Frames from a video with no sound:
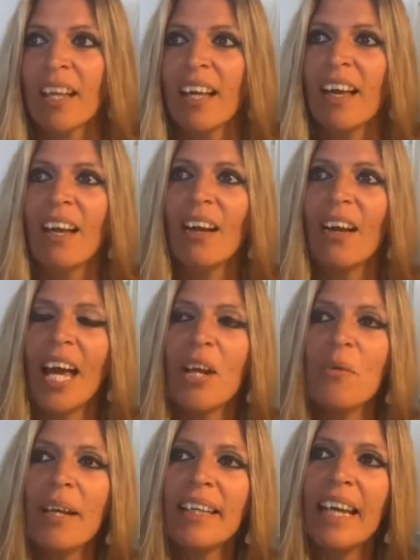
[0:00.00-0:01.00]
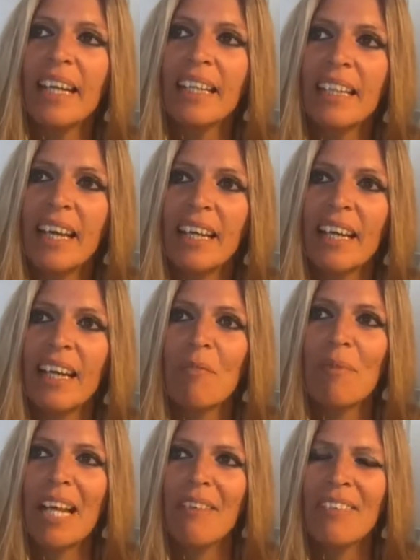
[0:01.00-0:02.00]
And when
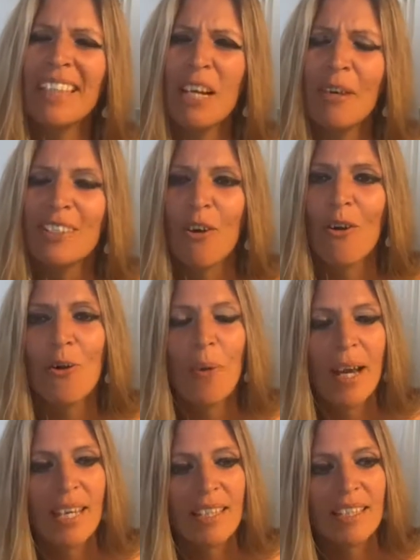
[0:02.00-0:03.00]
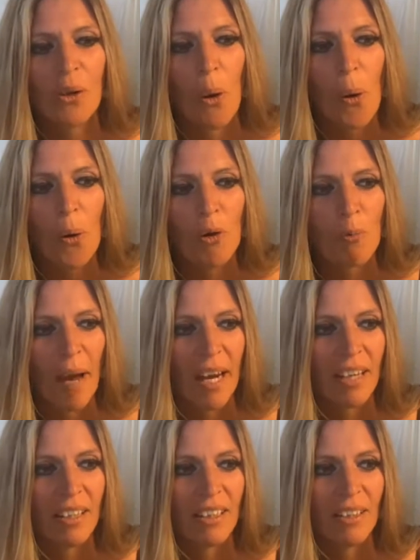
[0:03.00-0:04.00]
but I think I was always called
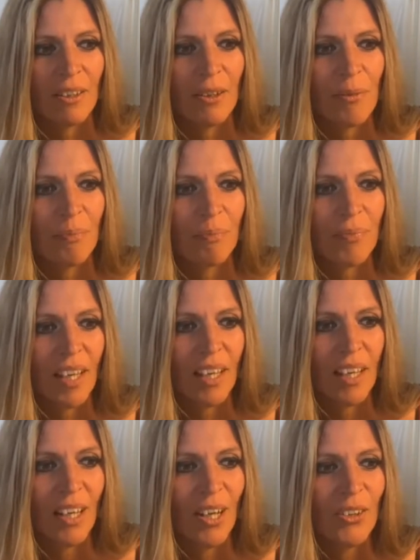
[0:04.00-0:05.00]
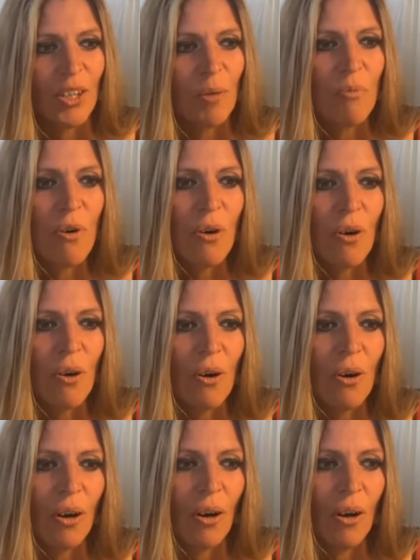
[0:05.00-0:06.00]
by the
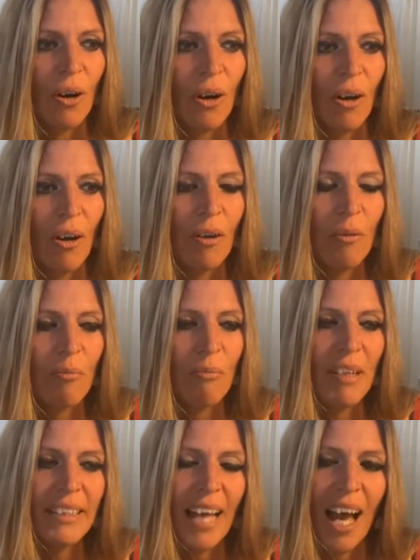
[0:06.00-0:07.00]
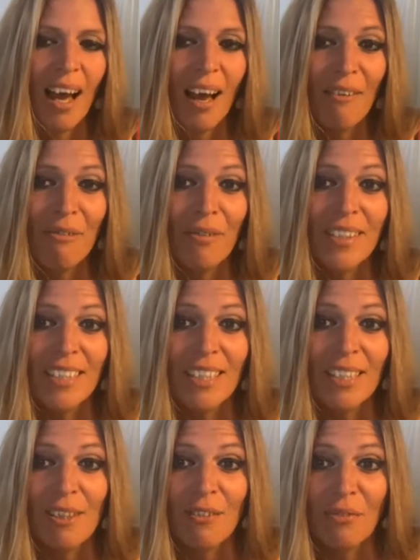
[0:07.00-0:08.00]
more
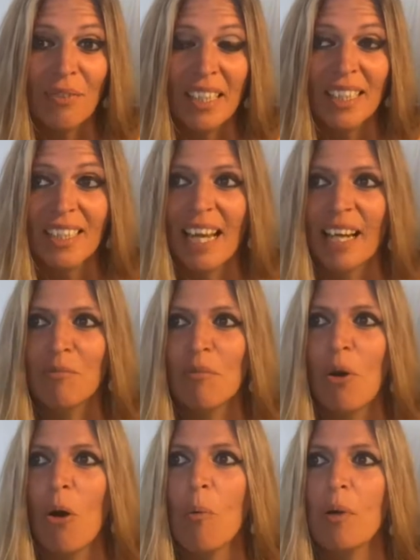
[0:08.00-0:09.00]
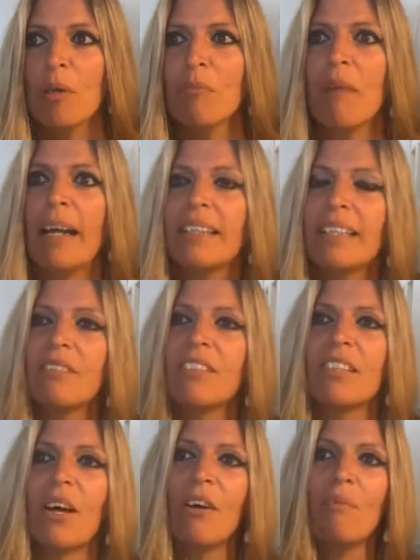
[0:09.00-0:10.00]
metaphysical thing, like more open-minded
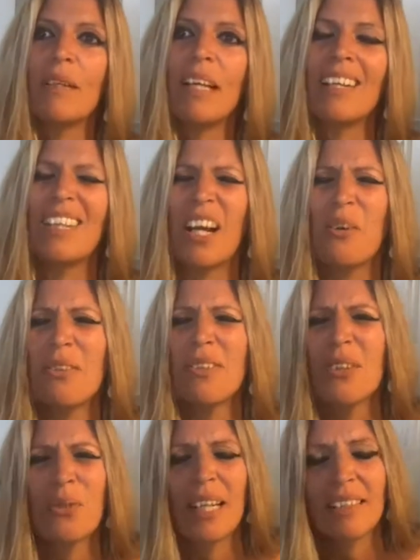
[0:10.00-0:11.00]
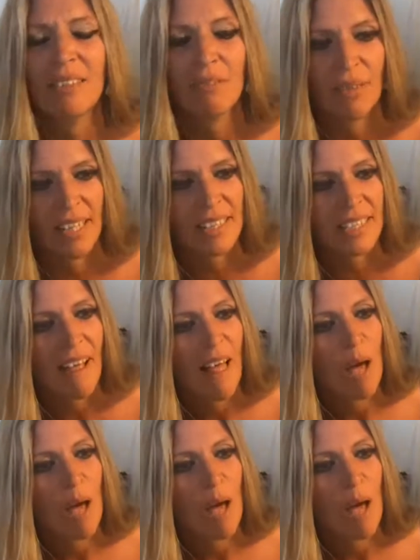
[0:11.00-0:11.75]
stuff, but I could not do that in France.